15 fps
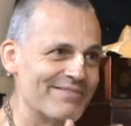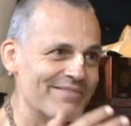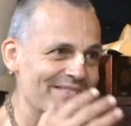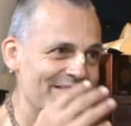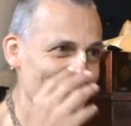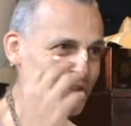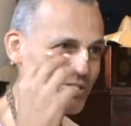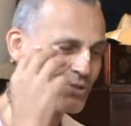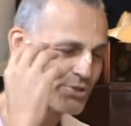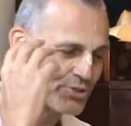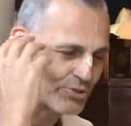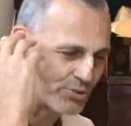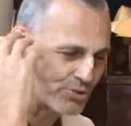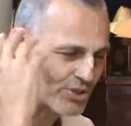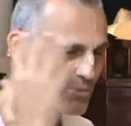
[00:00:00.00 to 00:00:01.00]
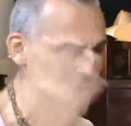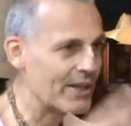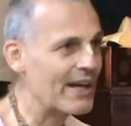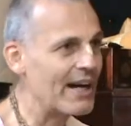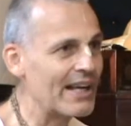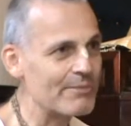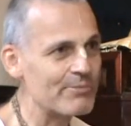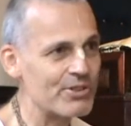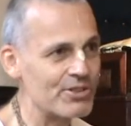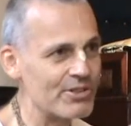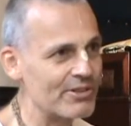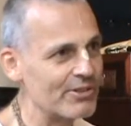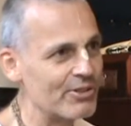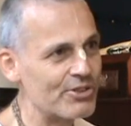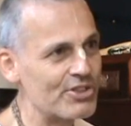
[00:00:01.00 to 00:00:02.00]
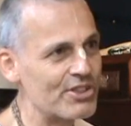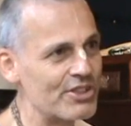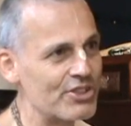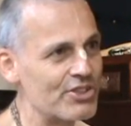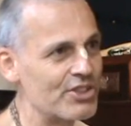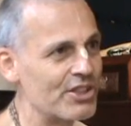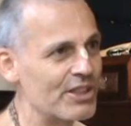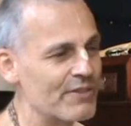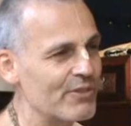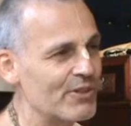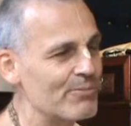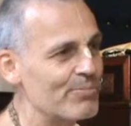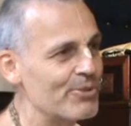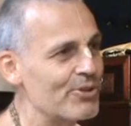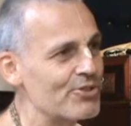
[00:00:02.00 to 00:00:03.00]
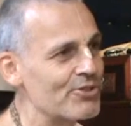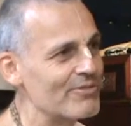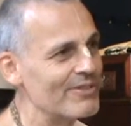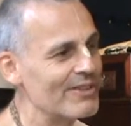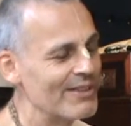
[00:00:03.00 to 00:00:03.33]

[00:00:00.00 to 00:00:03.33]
and that you should also regard him as not such a significant person.